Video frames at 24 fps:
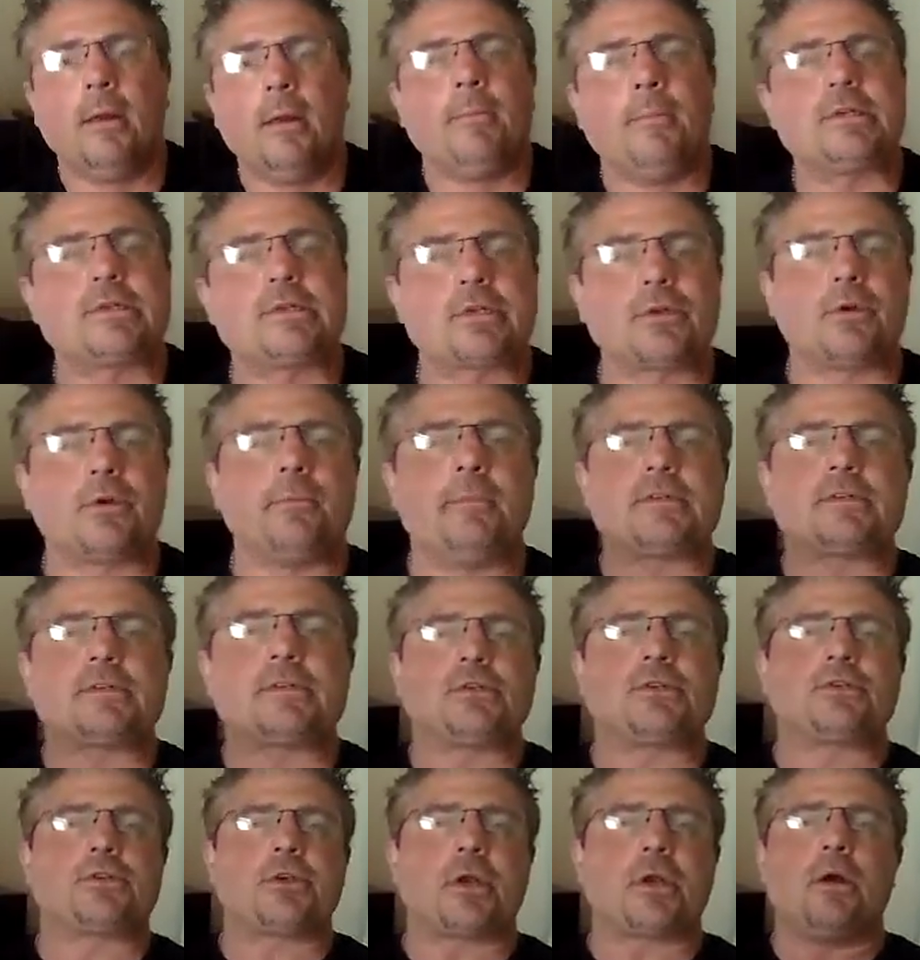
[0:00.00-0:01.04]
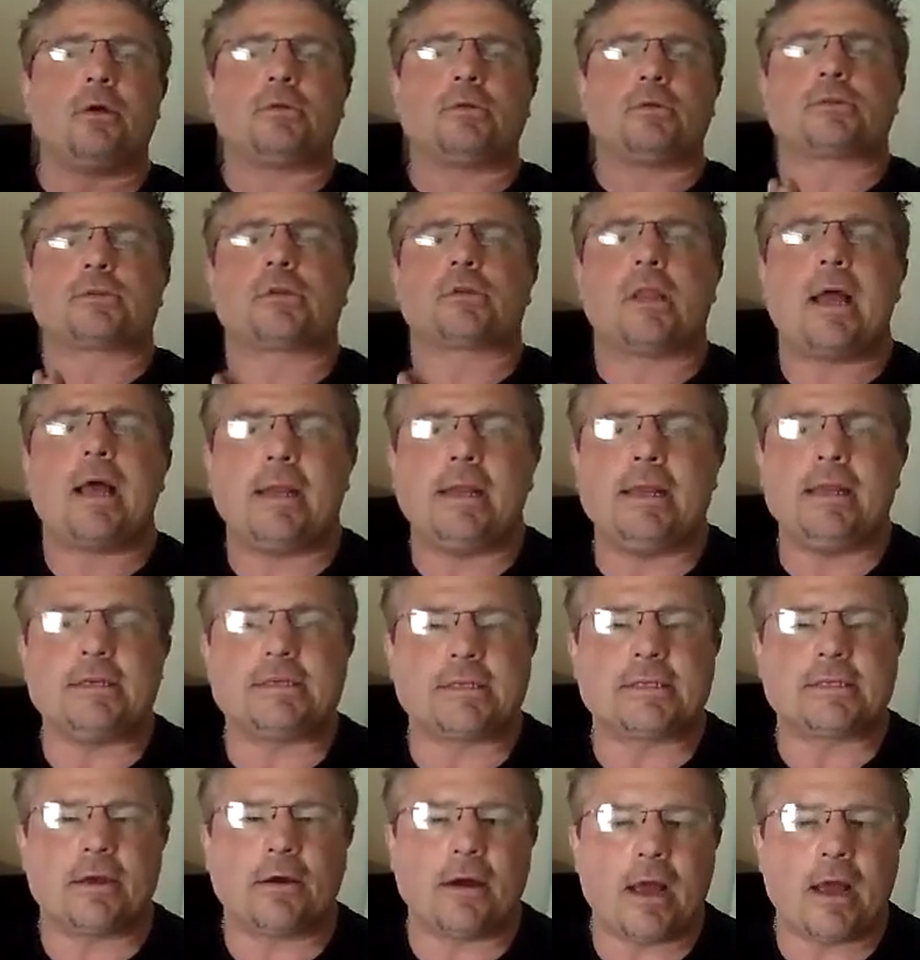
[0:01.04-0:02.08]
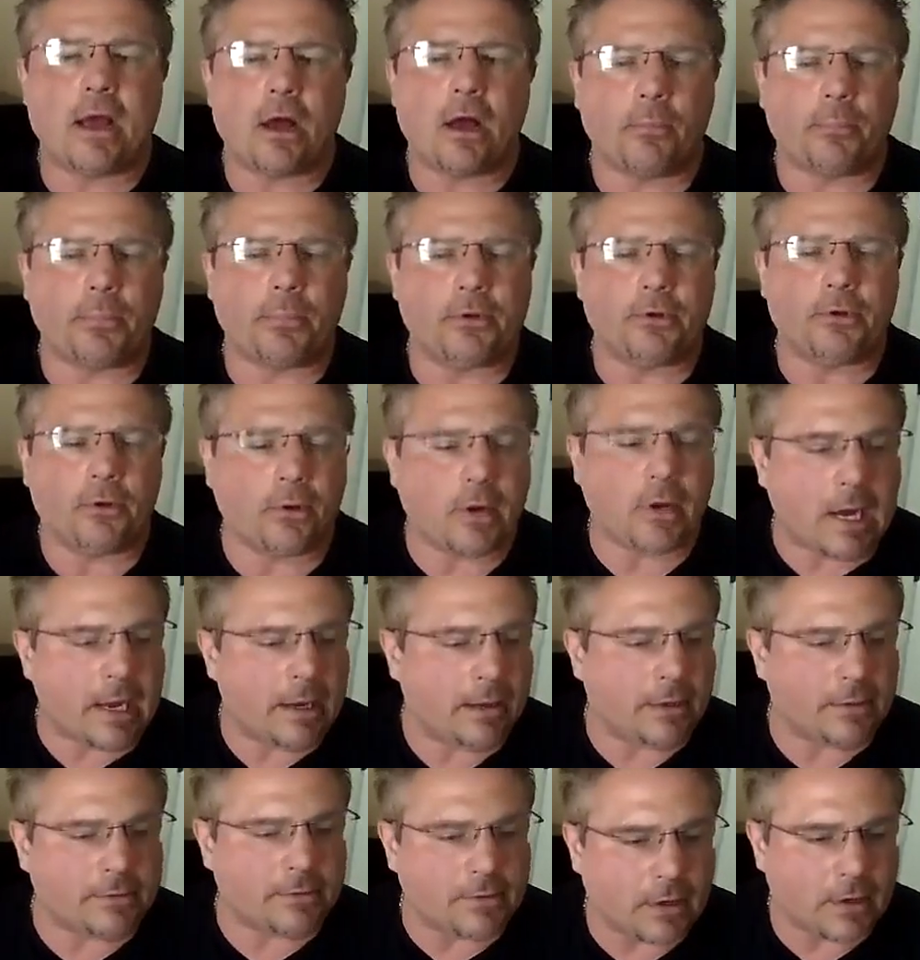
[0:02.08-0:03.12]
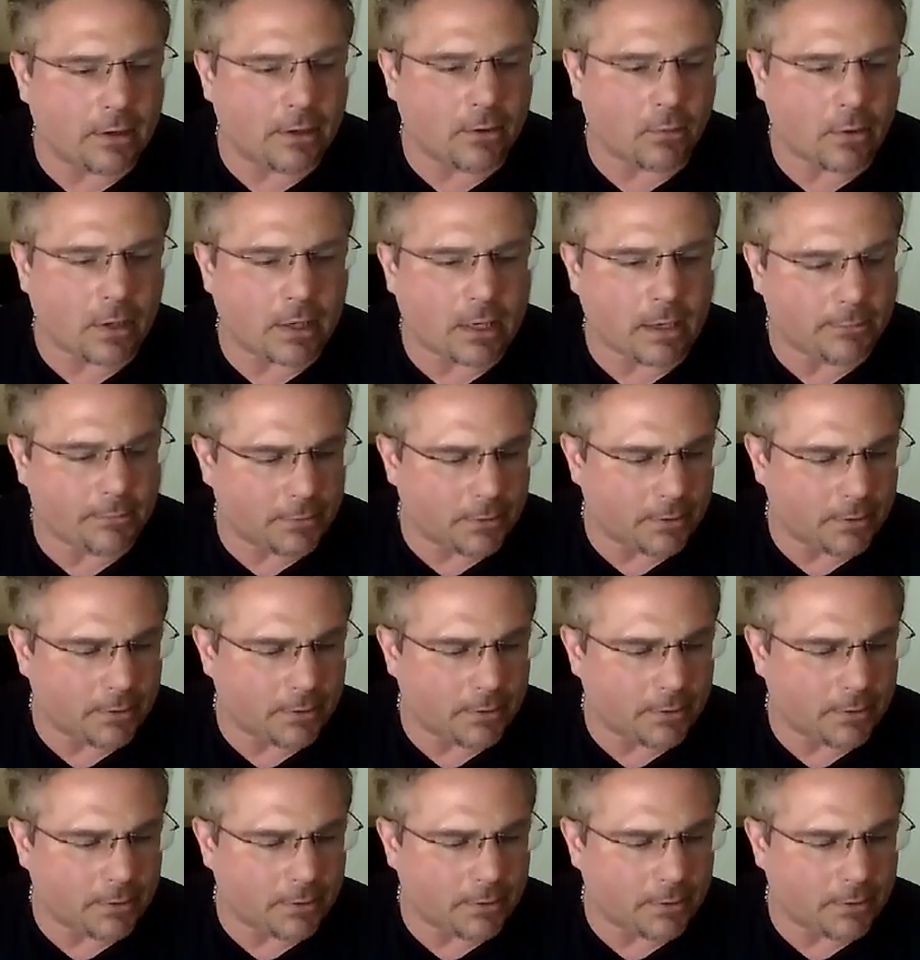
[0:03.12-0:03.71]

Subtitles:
Mr. and Mrs. Jones, glad he's there helping you. I tell you what,